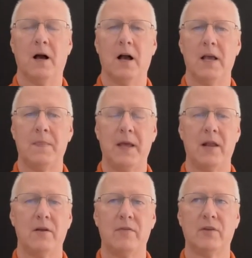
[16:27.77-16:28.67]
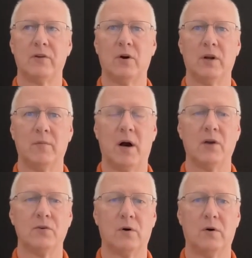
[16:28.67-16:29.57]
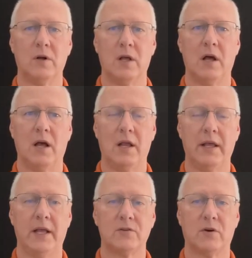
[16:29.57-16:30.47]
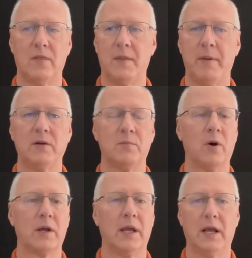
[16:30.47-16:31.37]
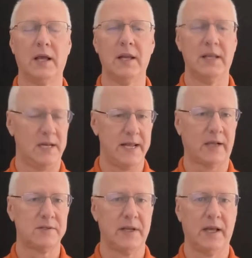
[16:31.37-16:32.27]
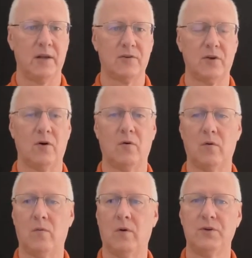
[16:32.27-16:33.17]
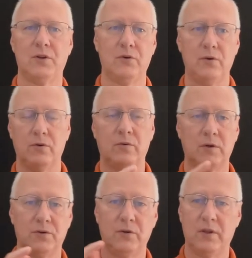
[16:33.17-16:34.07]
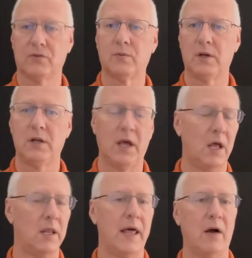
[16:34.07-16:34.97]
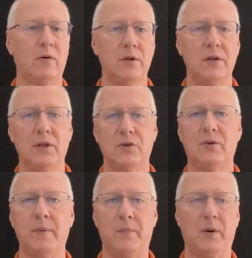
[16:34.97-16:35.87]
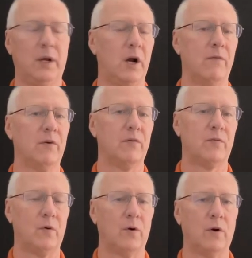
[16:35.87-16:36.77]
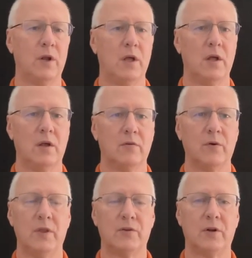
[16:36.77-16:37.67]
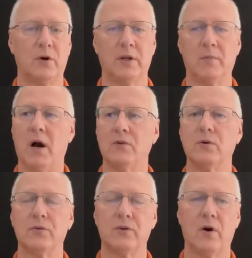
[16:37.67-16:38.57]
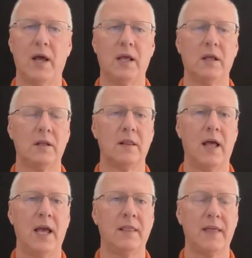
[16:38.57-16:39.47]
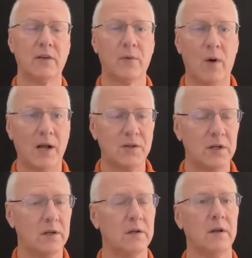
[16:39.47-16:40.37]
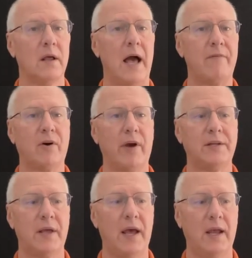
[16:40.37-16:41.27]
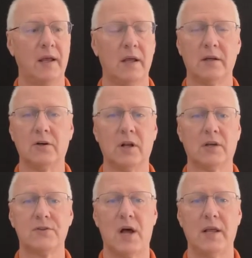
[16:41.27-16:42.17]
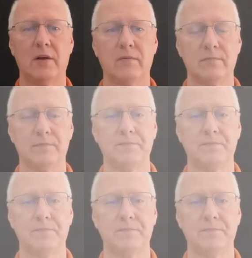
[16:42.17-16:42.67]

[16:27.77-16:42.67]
uh, at the end of this learning module uh, it's on the benchmarking and indexing. And so once you do once you do this one and that one, you should be pretty covered for for this learning module. So hey, hey, thanks for watching. Have a great day. Good luck studying.